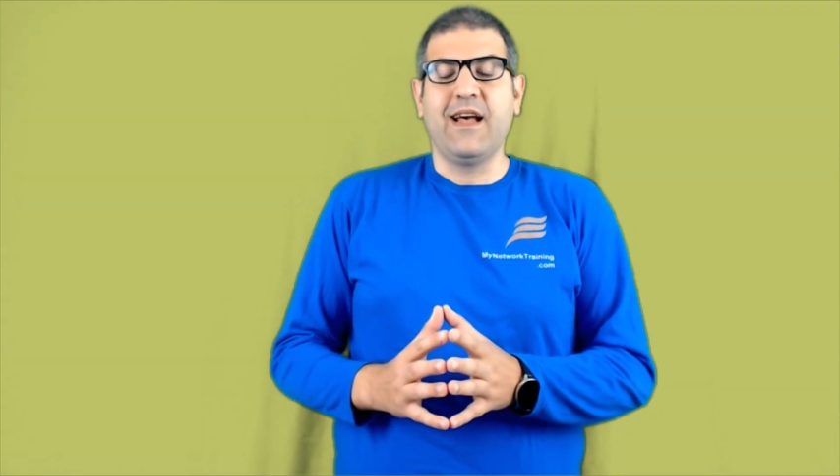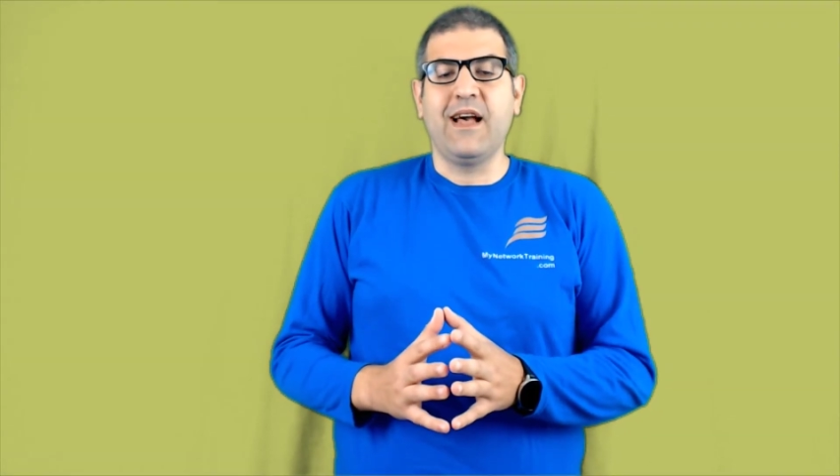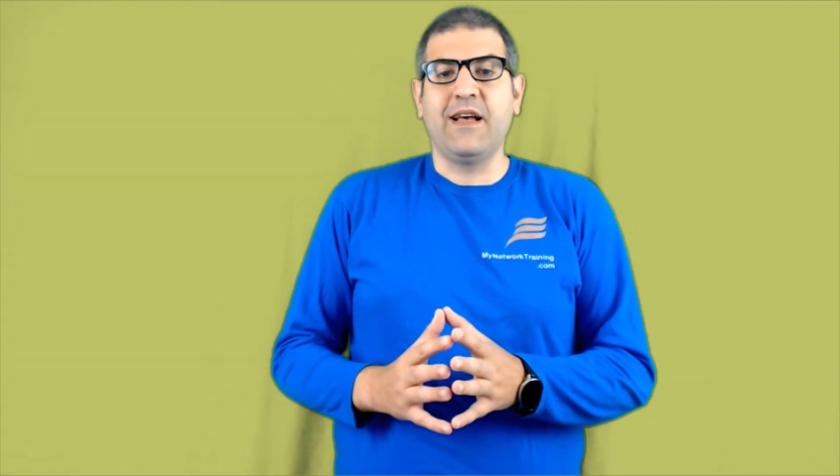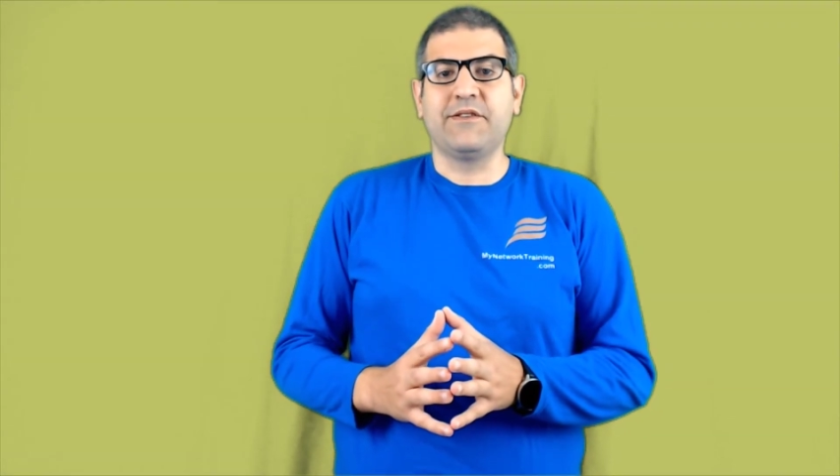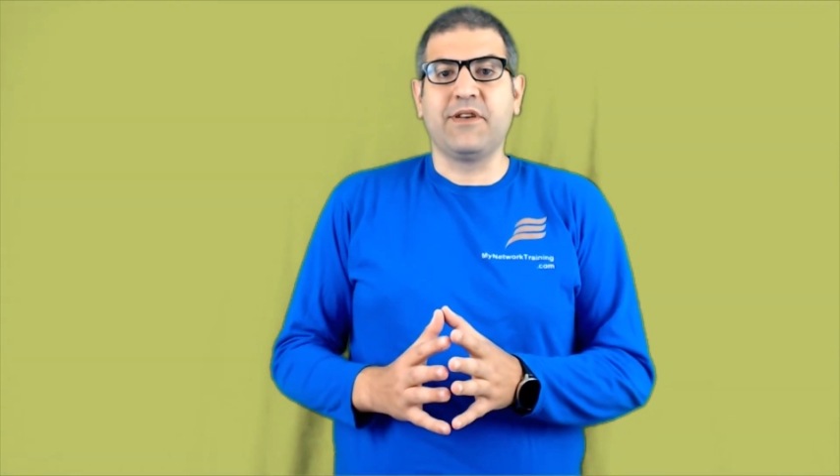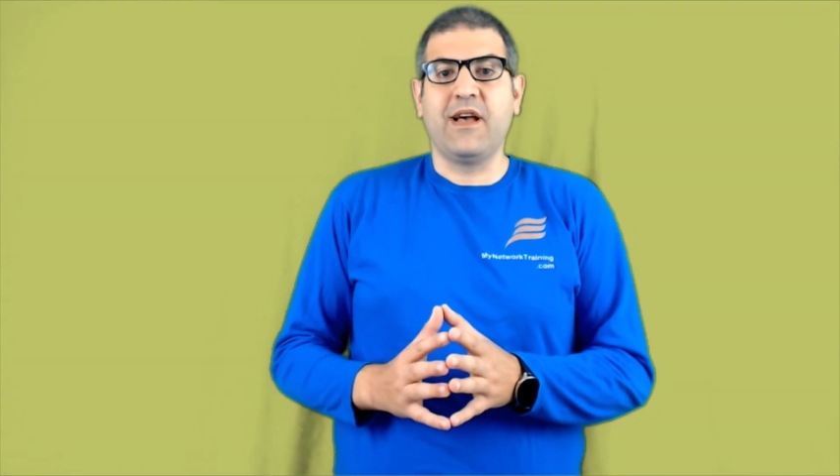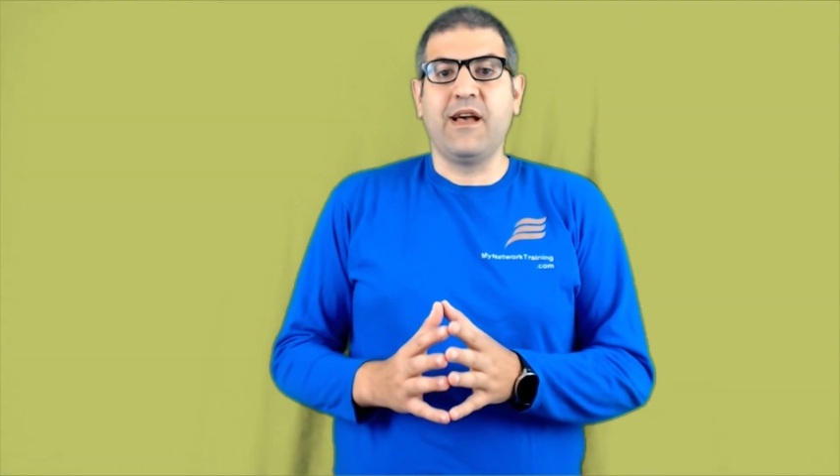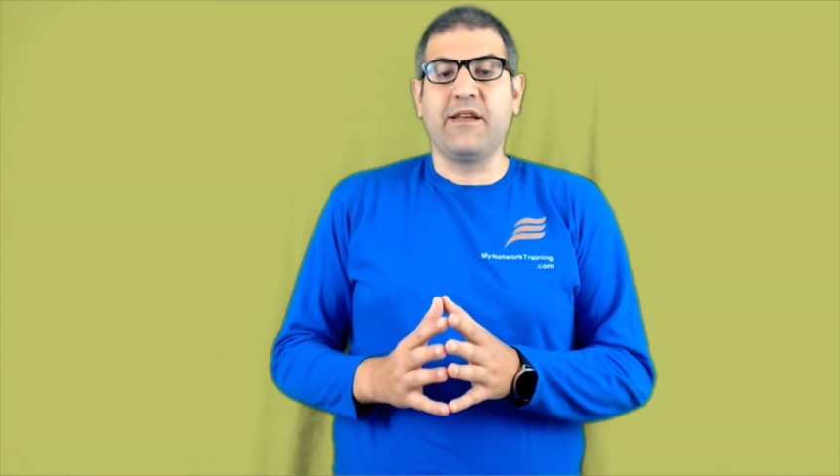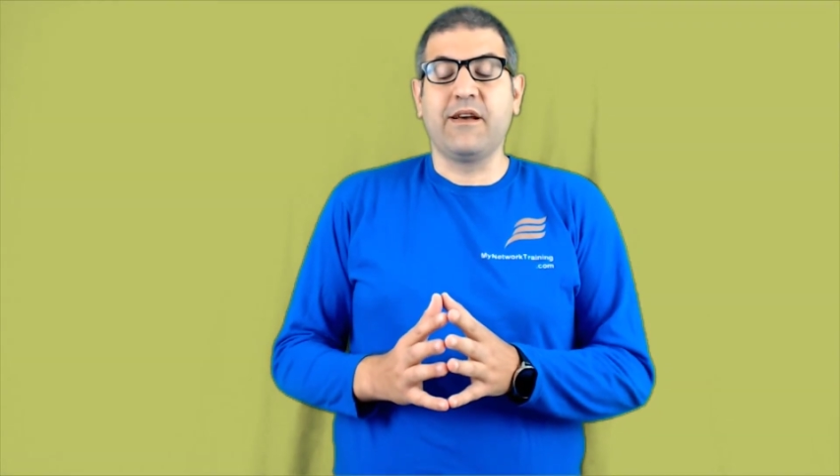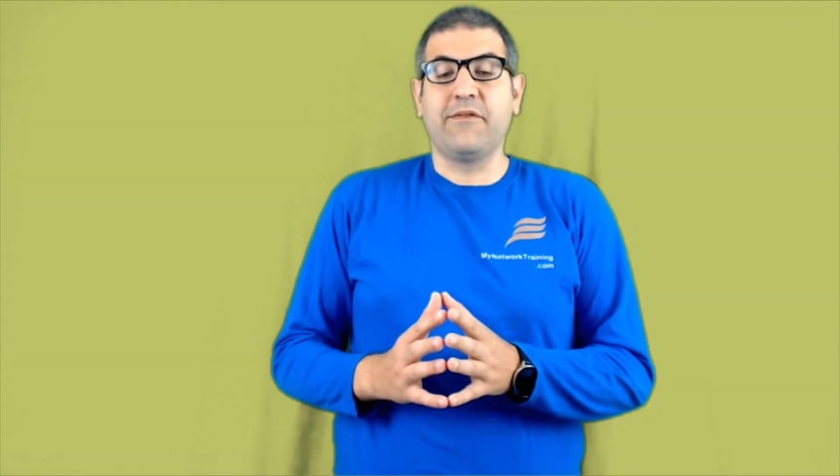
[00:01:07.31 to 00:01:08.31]
as
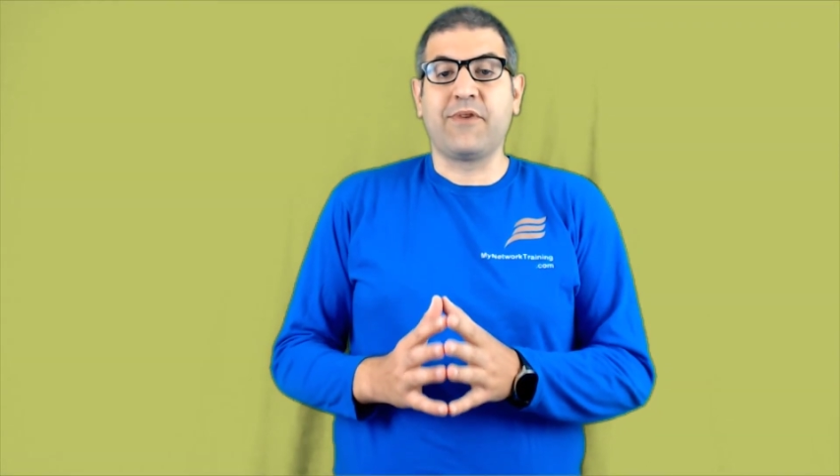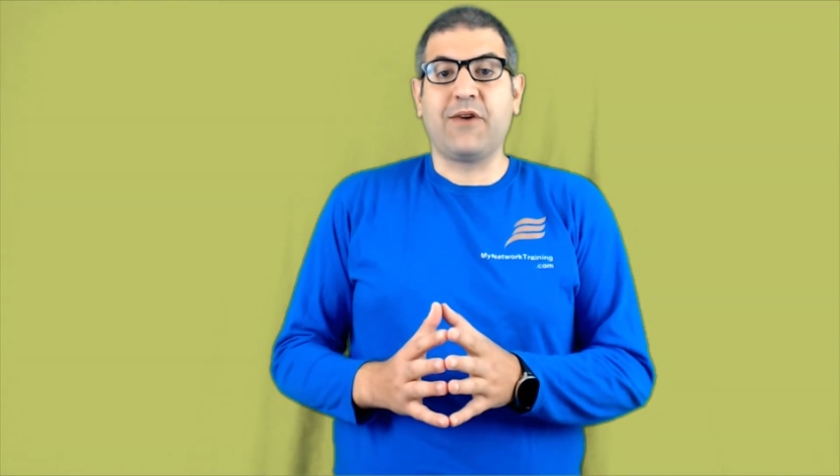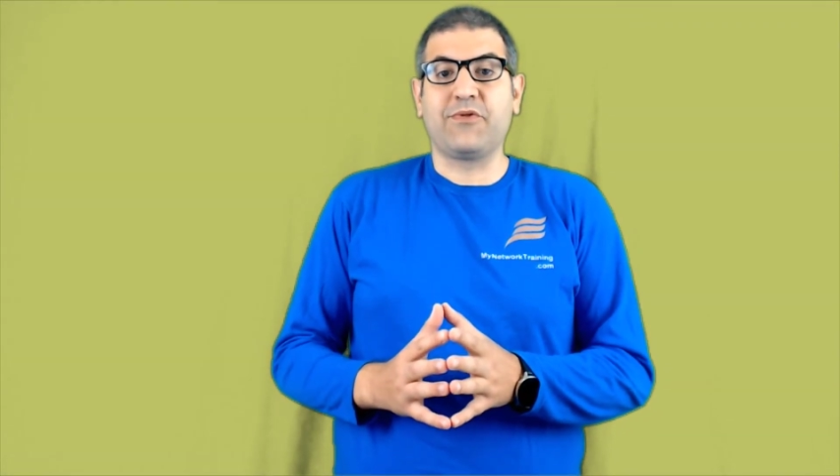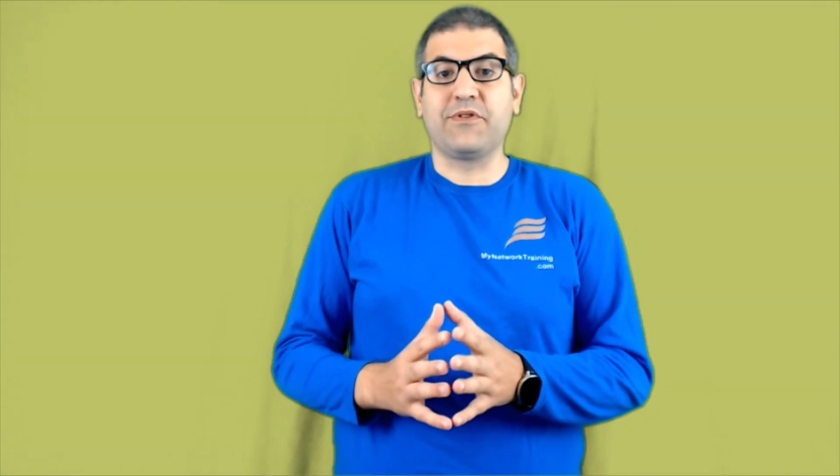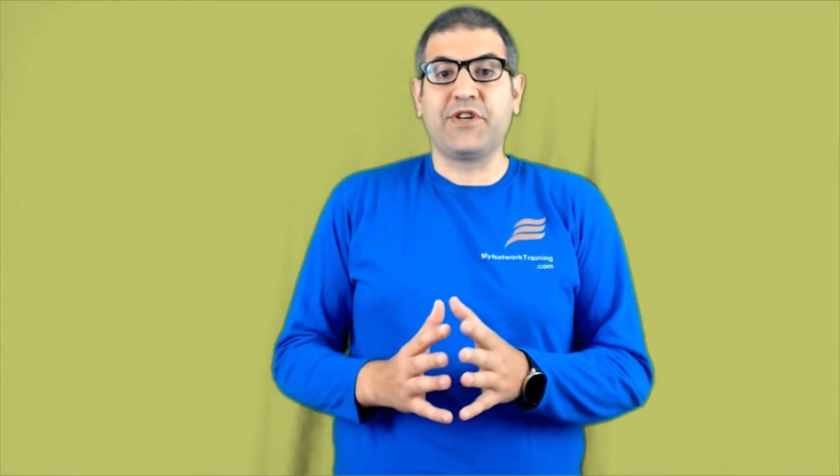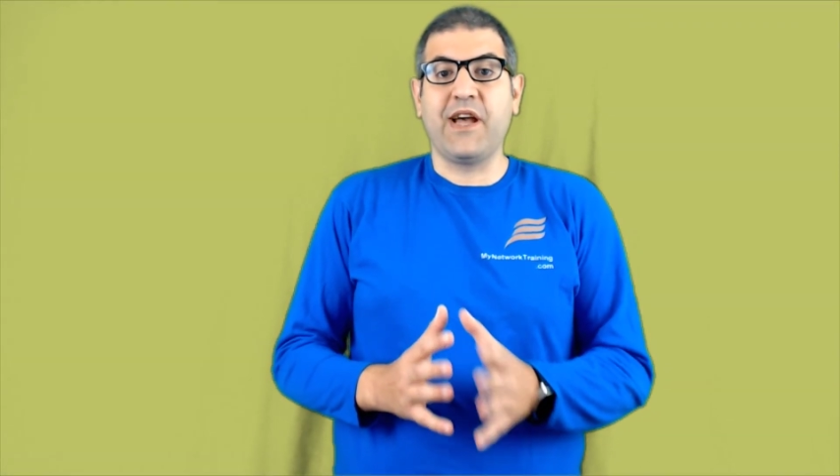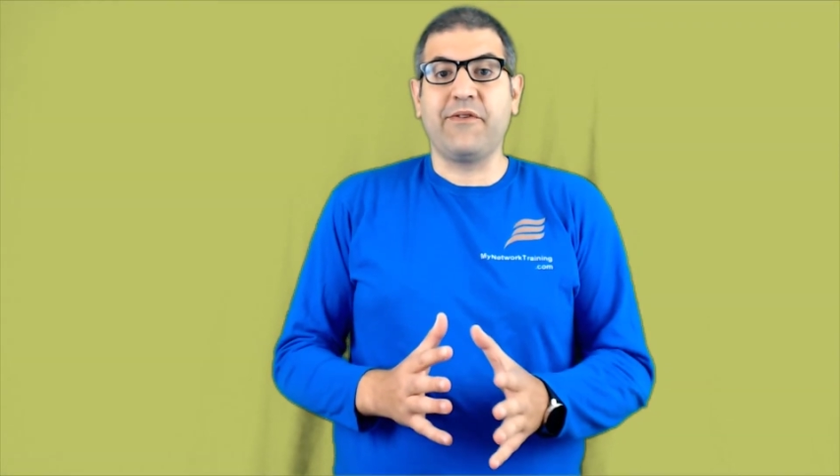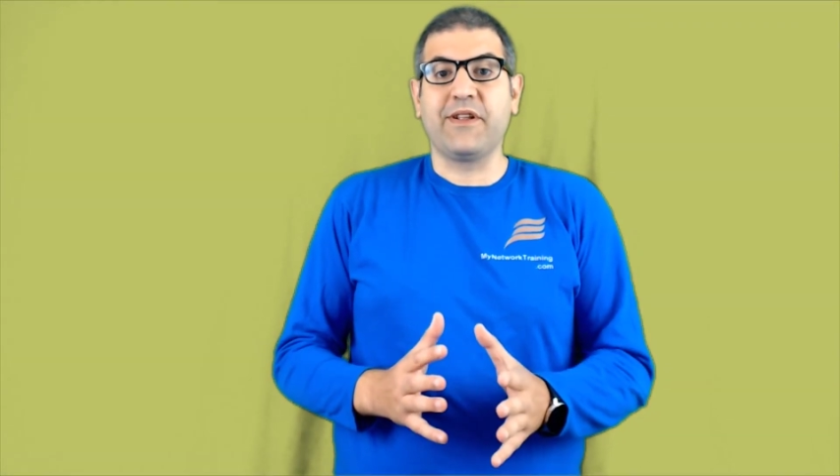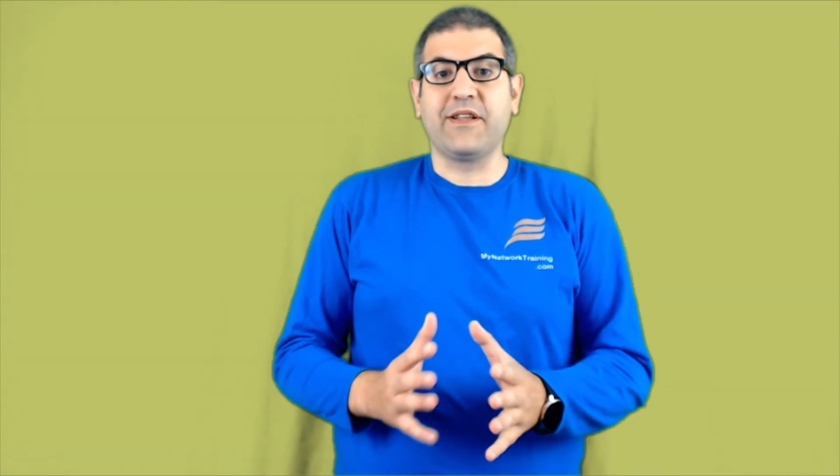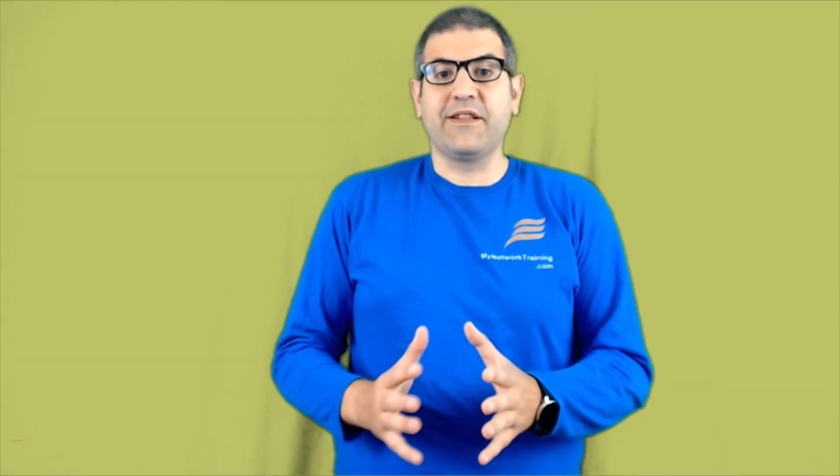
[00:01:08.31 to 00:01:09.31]
a router
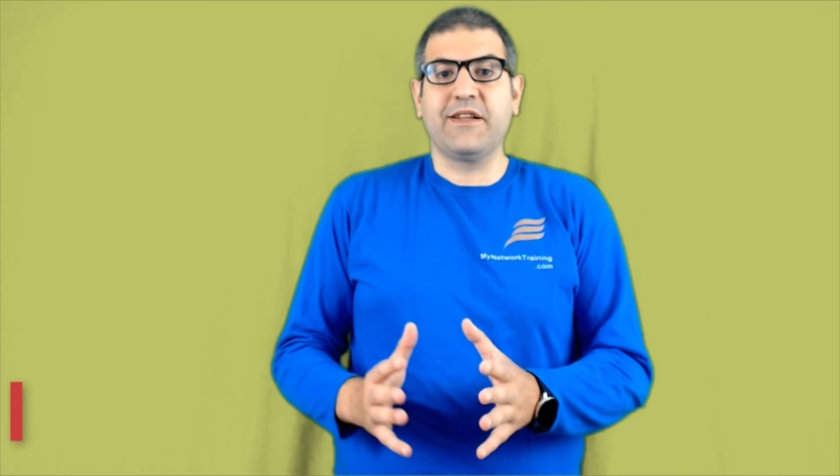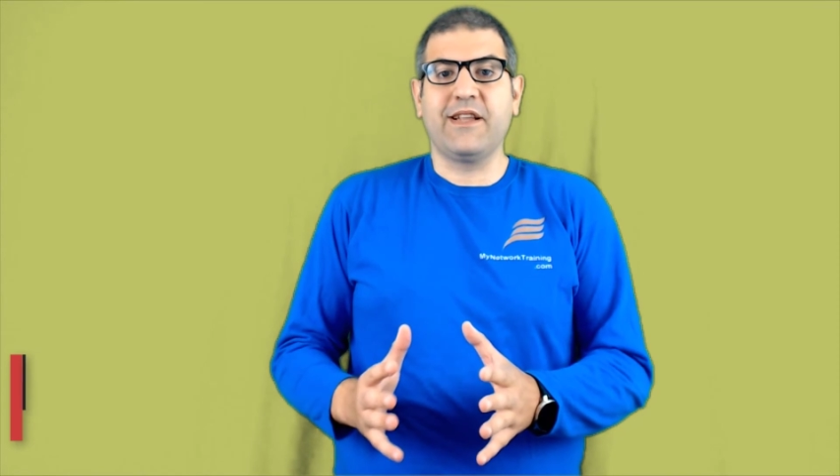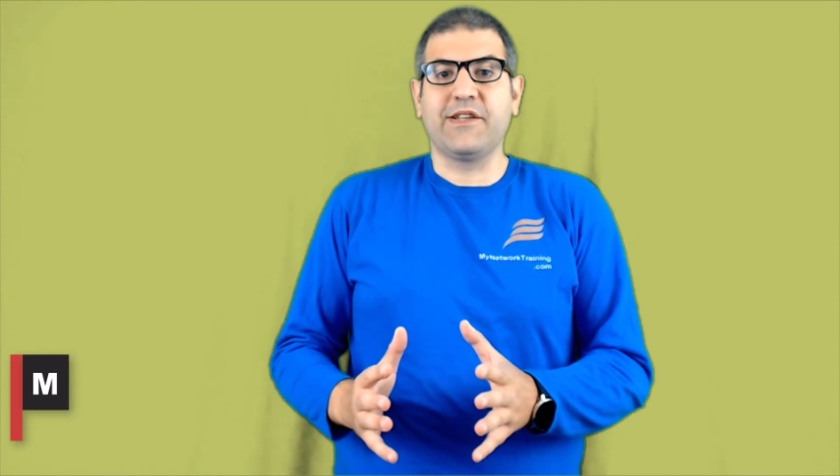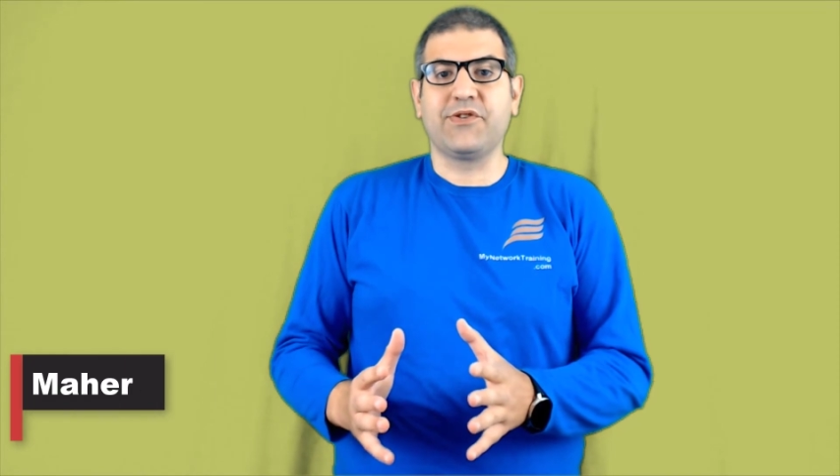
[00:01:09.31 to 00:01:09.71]
sharing the internet